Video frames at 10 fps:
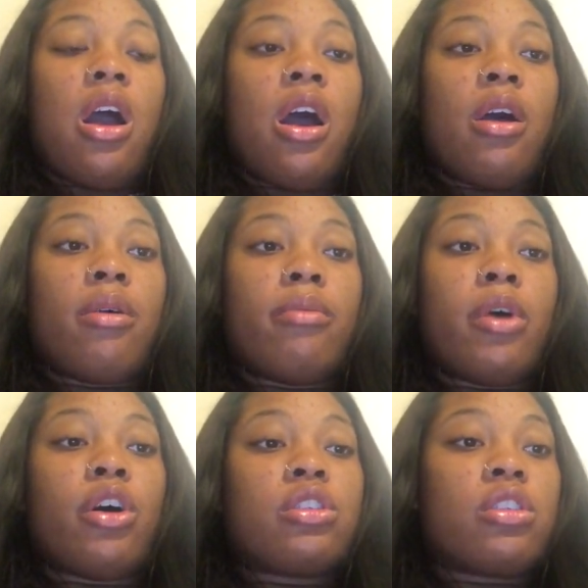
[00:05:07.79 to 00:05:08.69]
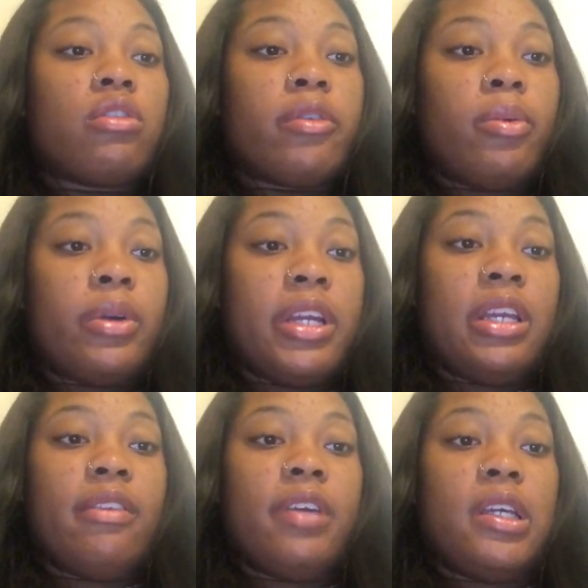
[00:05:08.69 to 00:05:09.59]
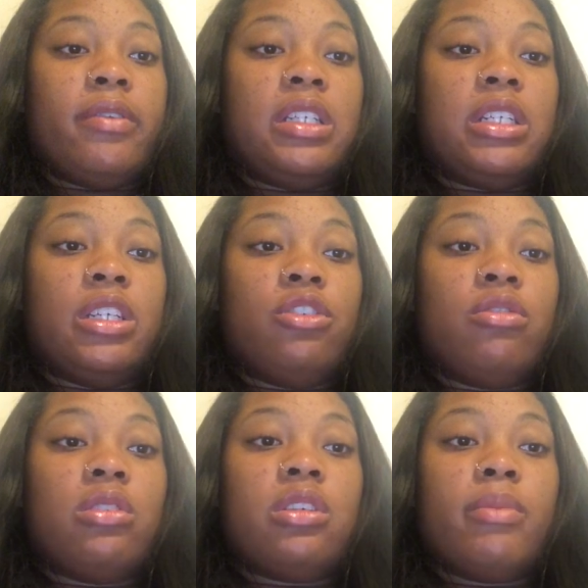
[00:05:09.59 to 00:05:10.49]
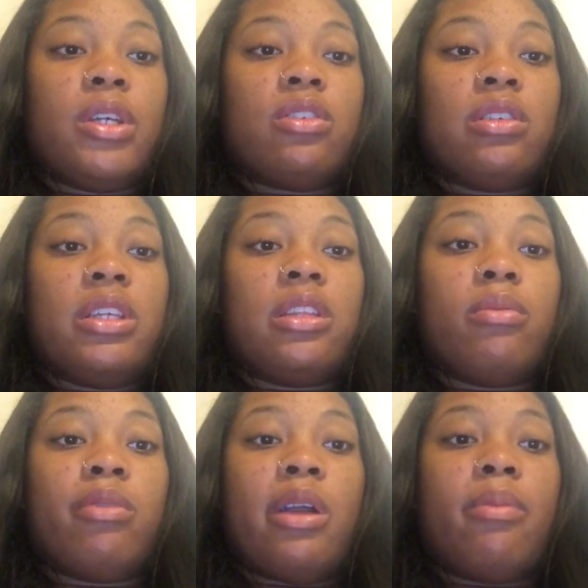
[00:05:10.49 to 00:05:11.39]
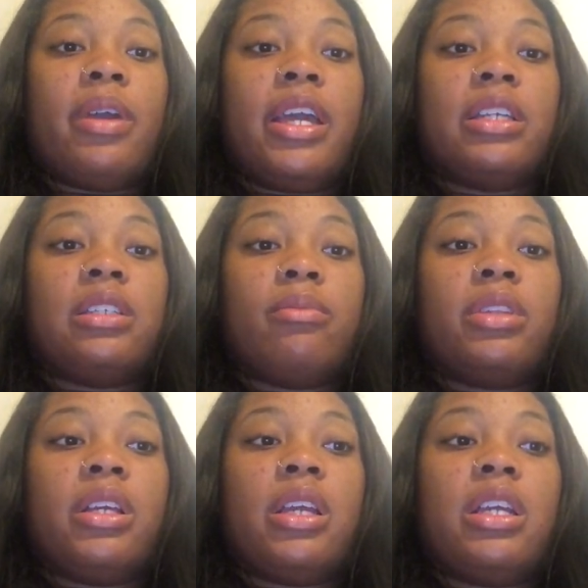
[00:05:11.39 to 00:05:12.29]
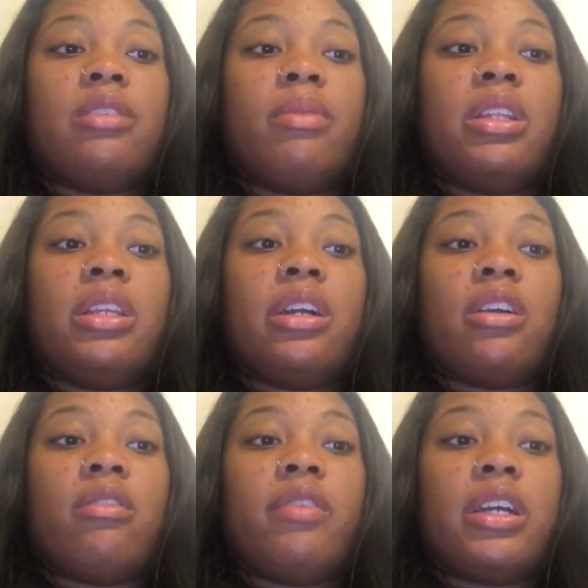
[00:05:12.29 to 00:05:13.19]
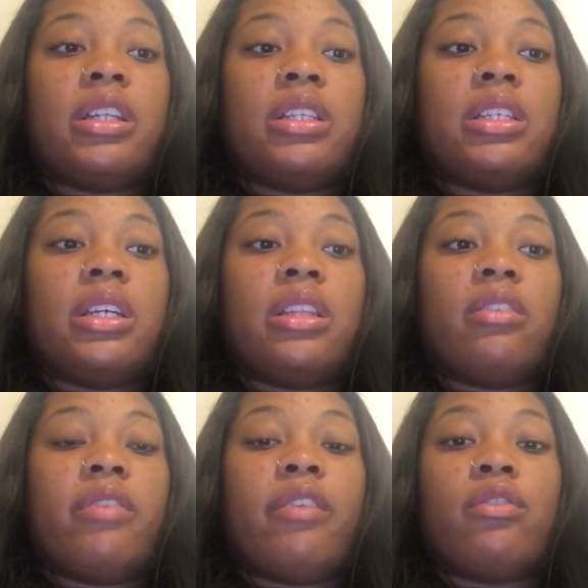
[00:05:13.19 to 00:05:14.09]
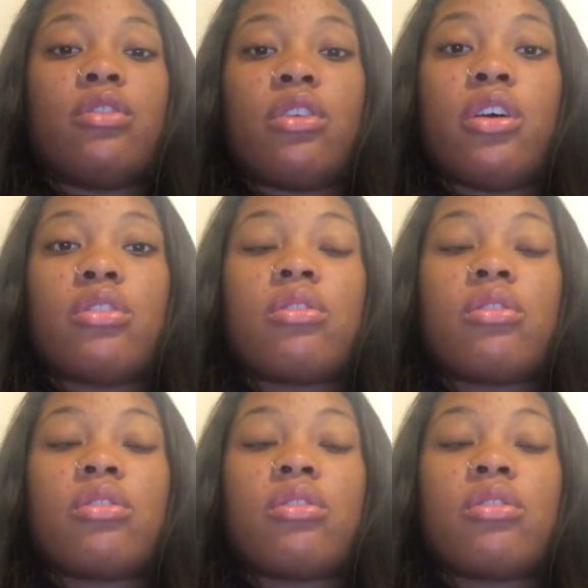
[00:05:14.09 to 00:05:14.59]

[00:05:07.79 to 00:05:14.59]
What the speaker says: Also, reporting and evaluation is used to make sure that the proper action plan has been done correctly to get the right results.